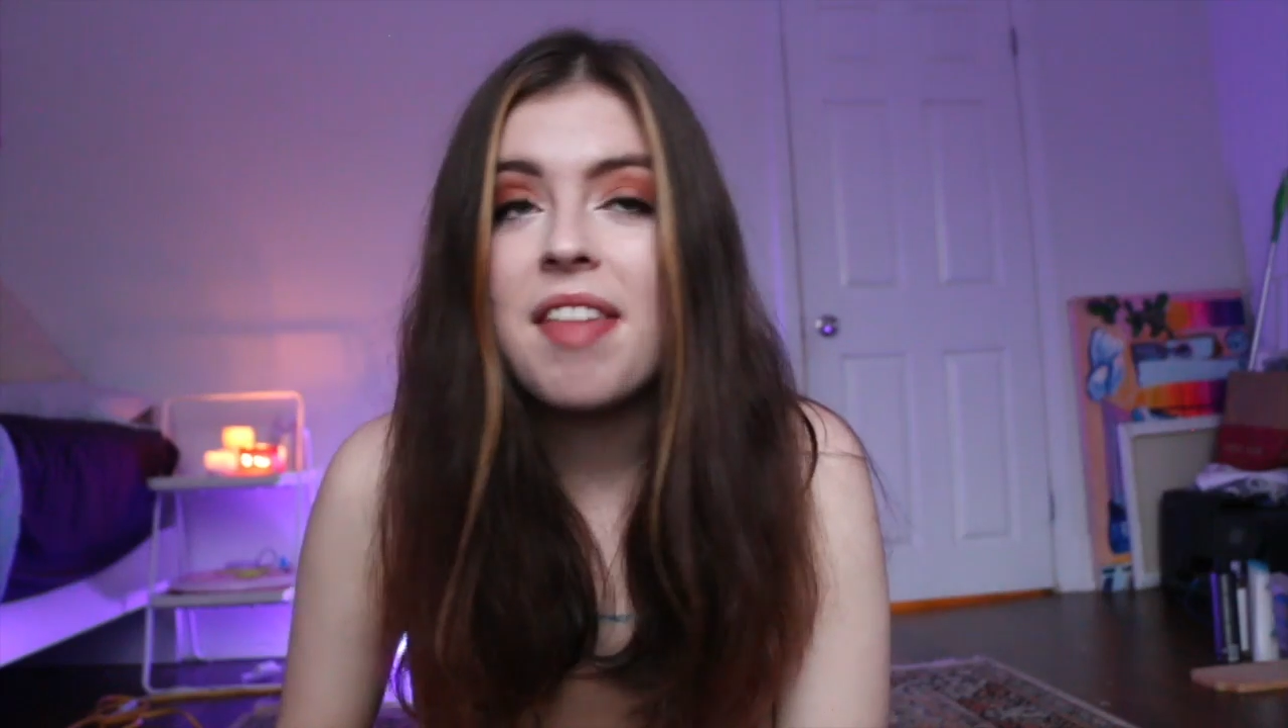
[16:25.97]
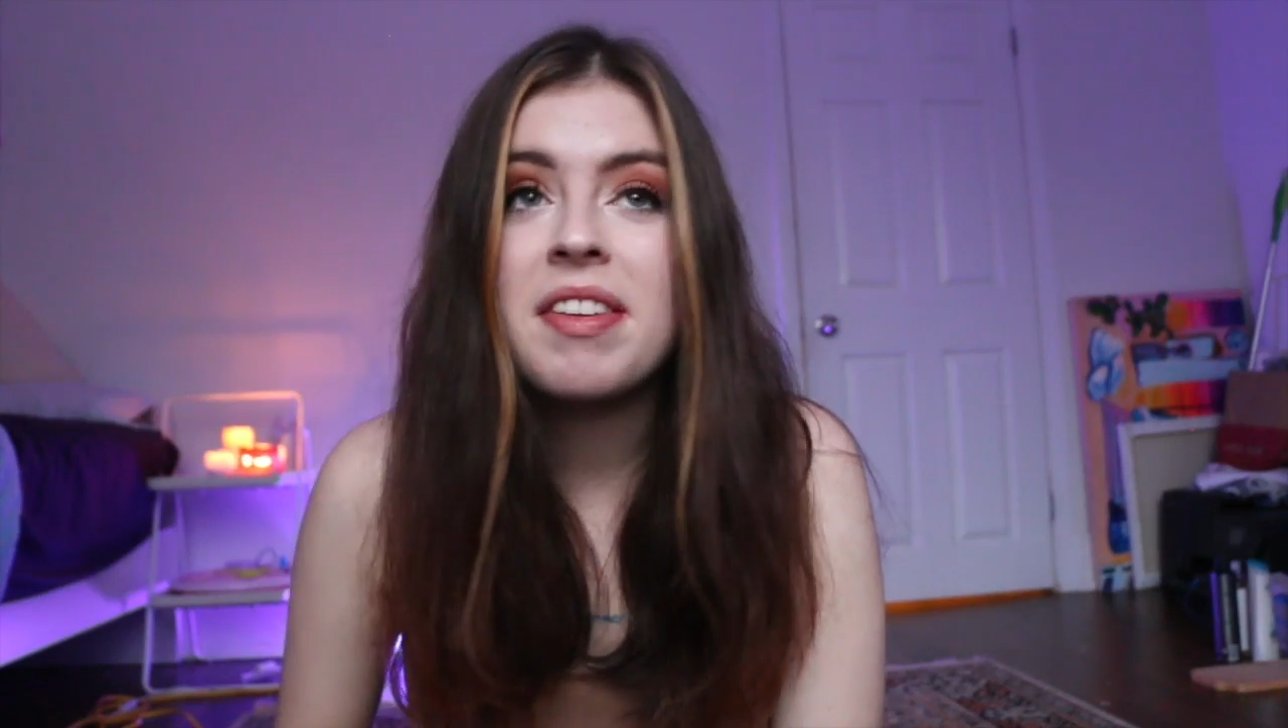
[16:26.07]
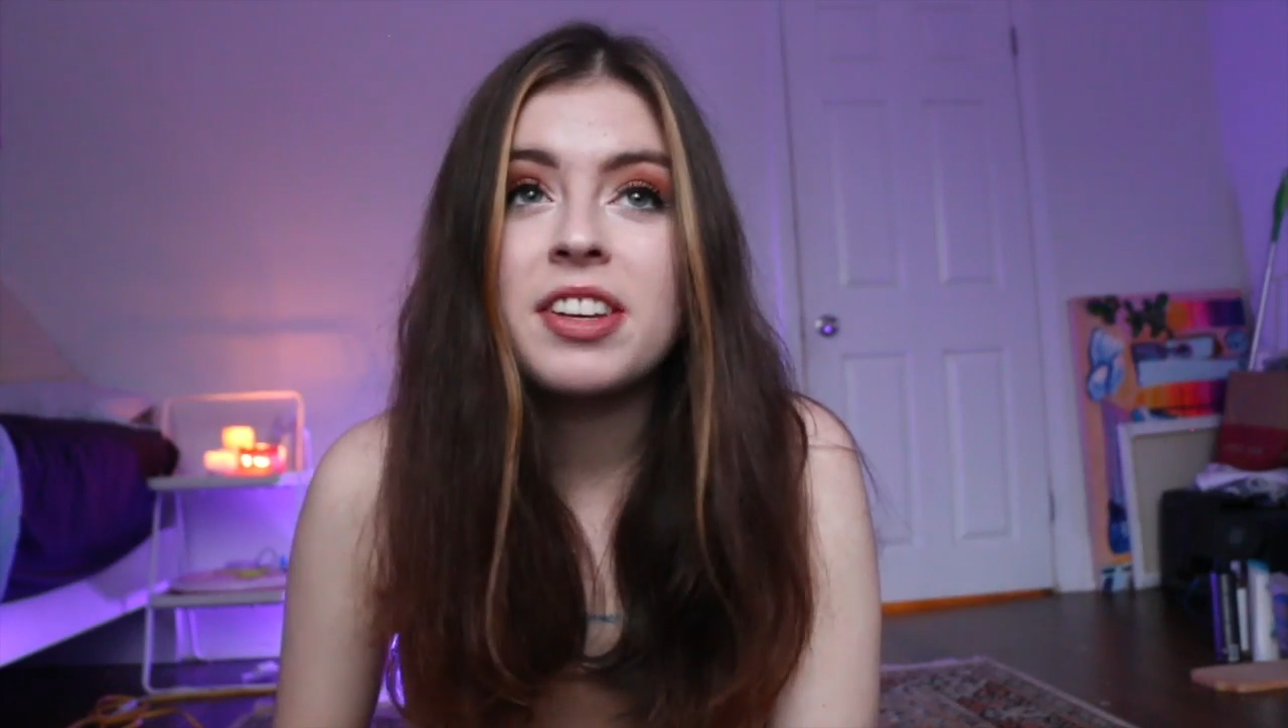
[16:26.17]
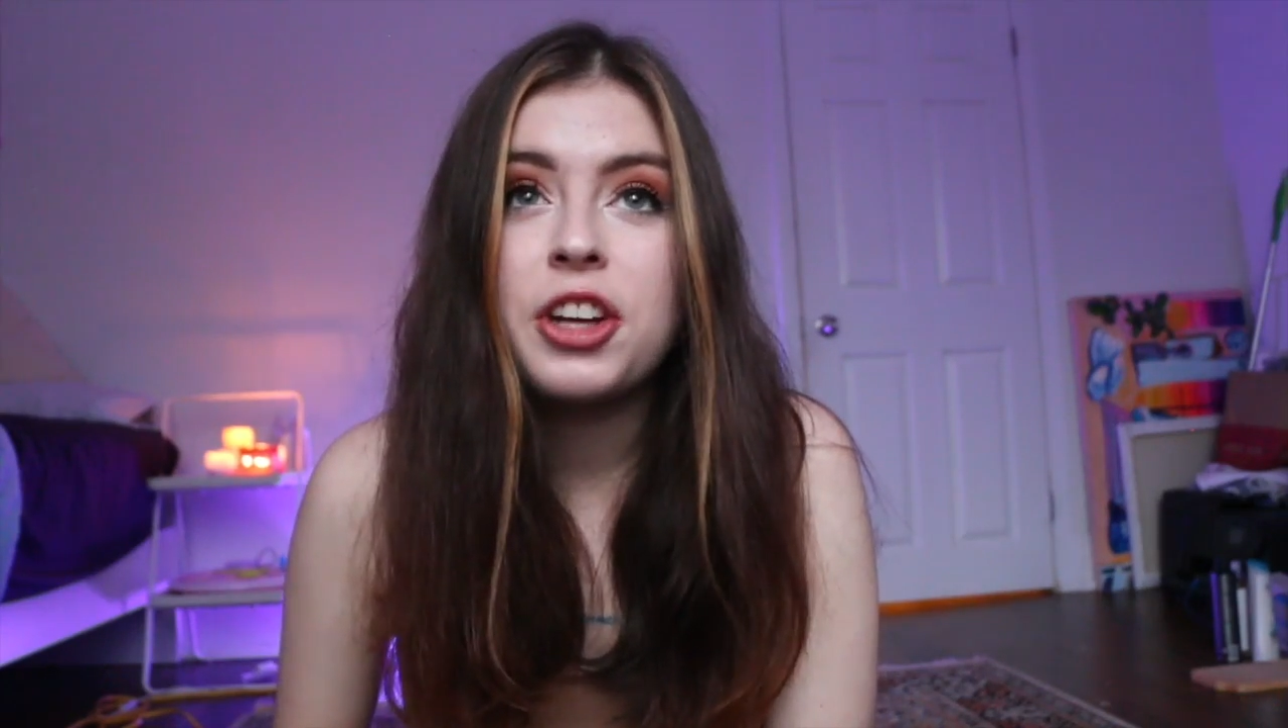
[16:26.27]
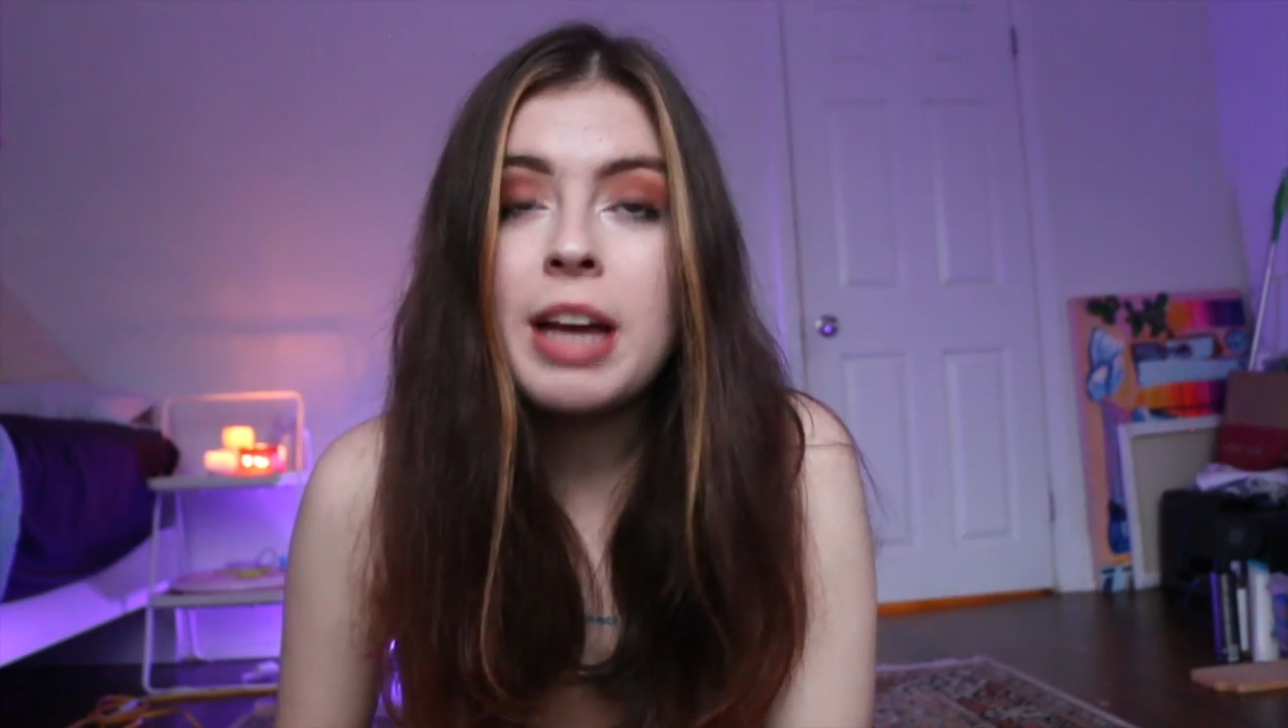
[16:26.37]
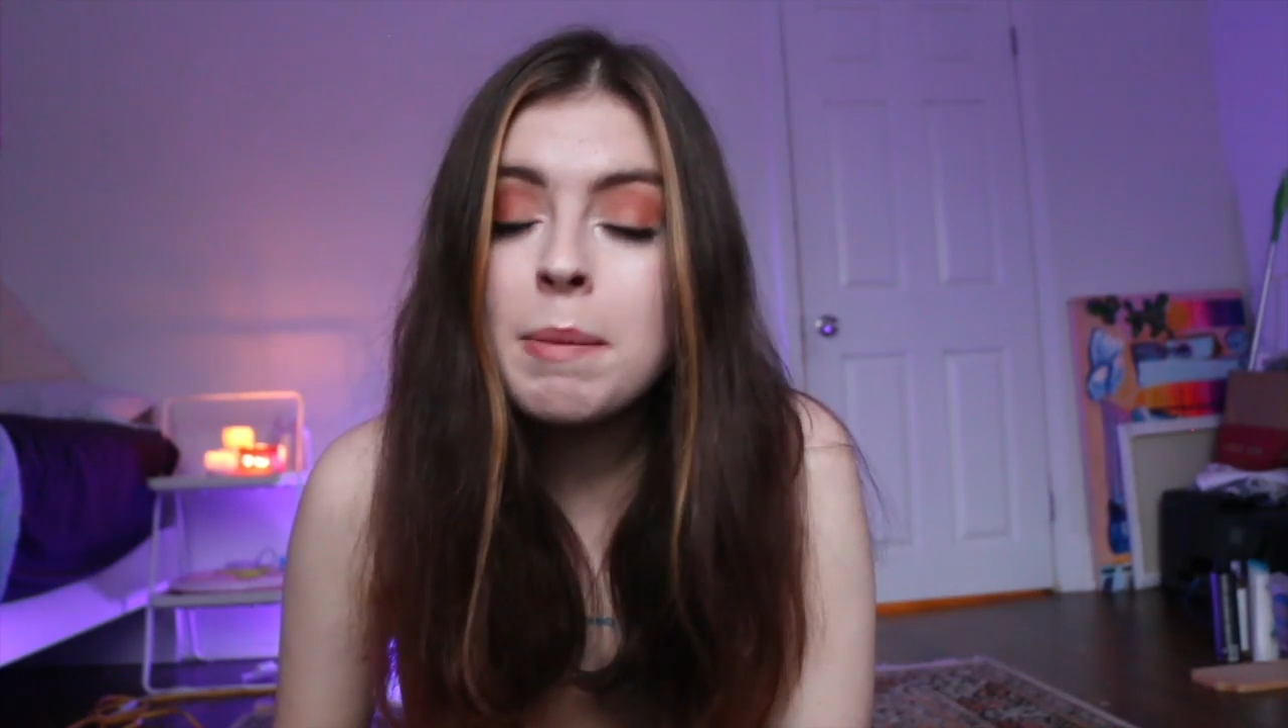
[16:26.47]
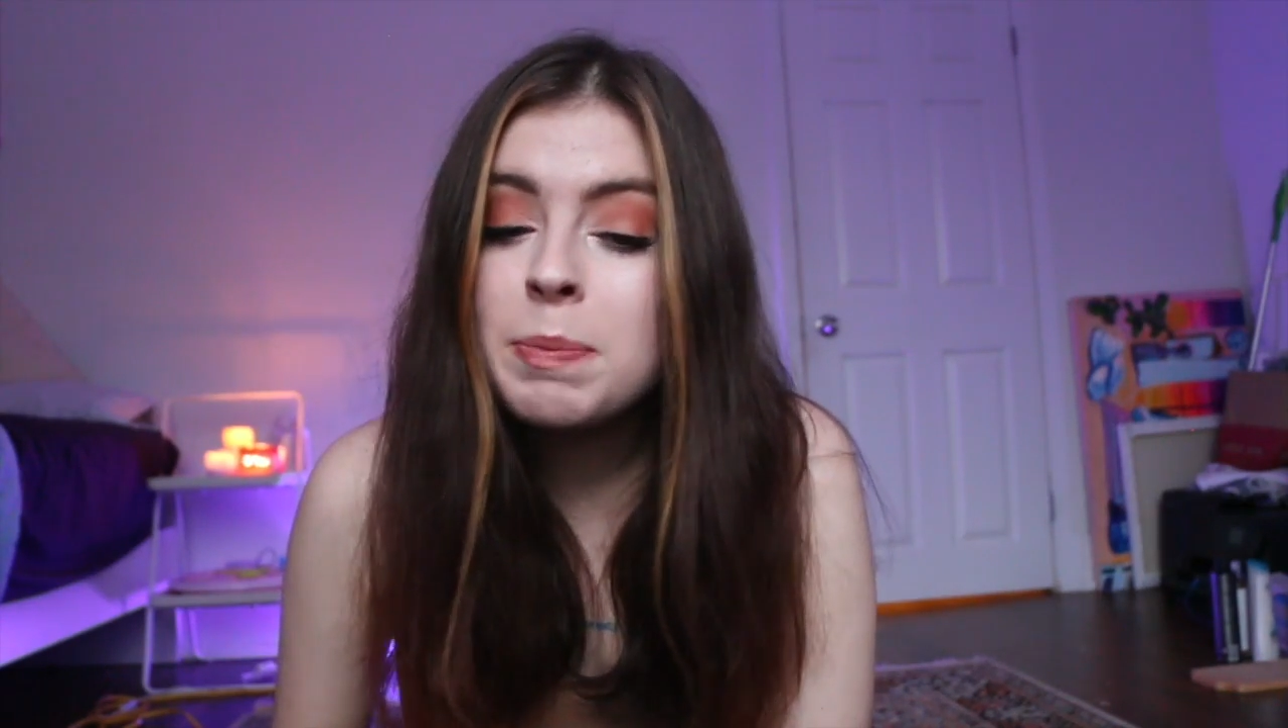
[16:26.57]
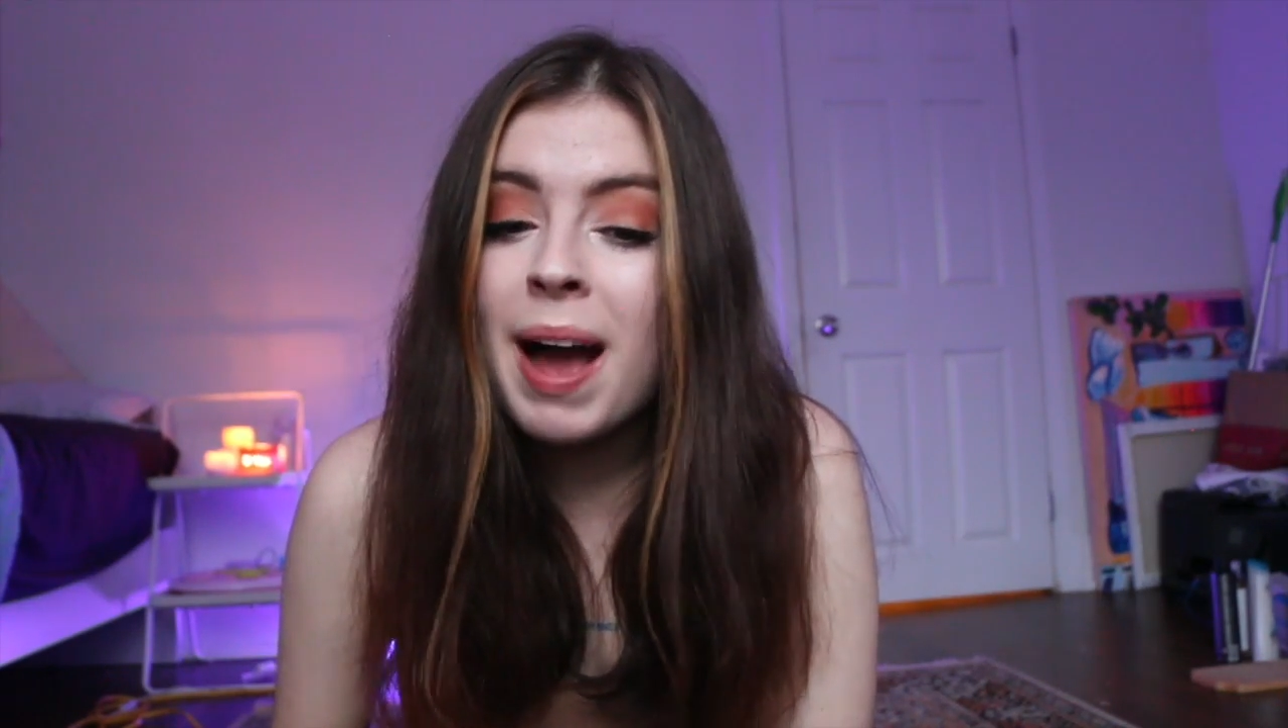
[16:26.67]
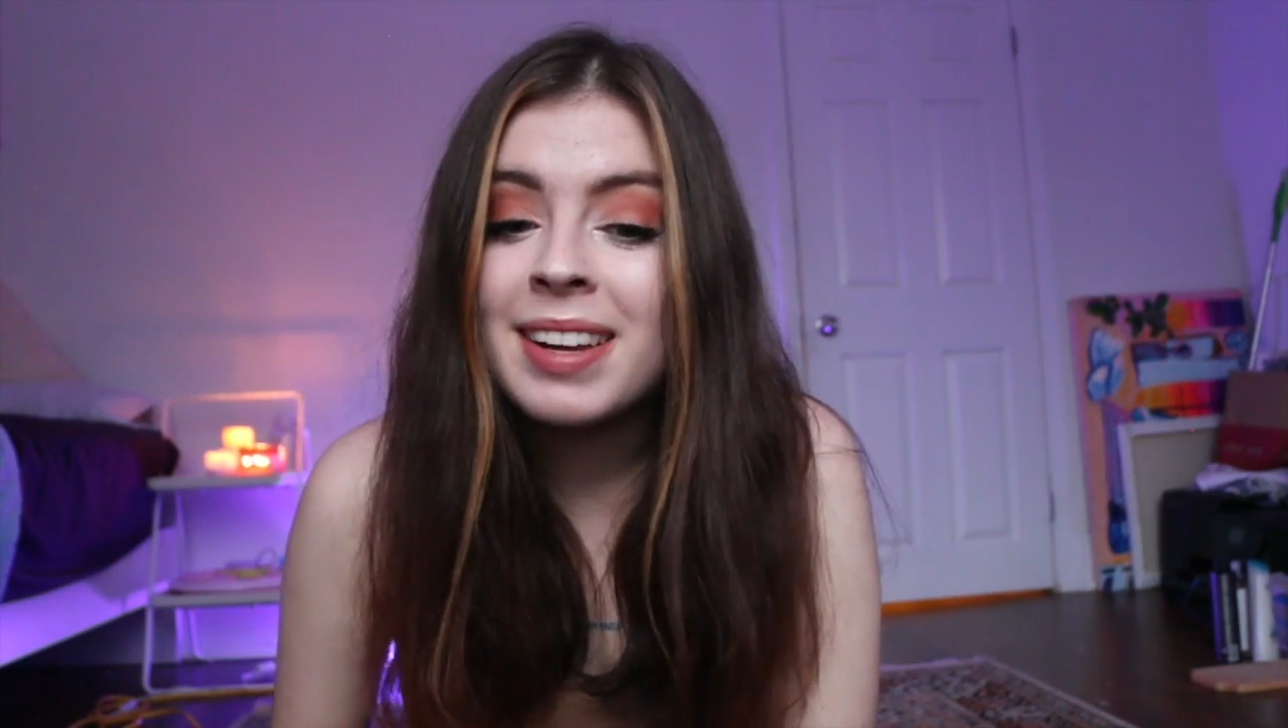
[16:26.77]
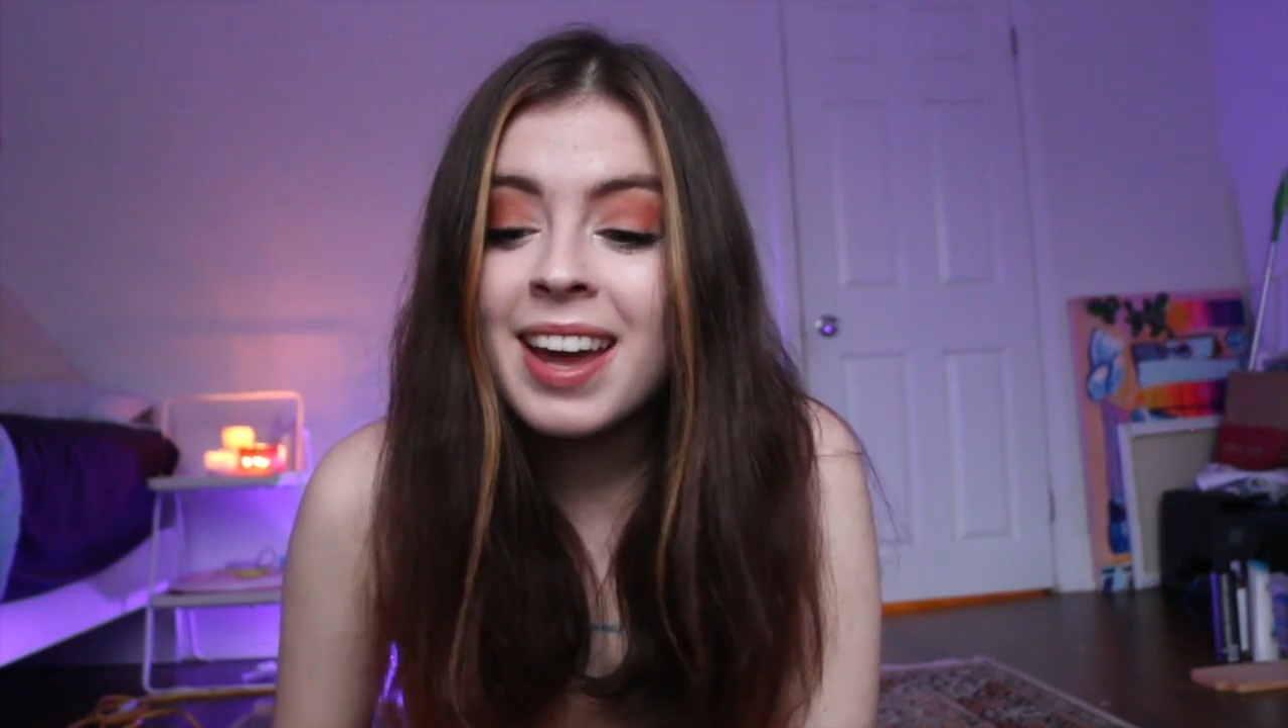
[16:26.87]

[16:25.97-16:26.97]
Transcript: And she comes back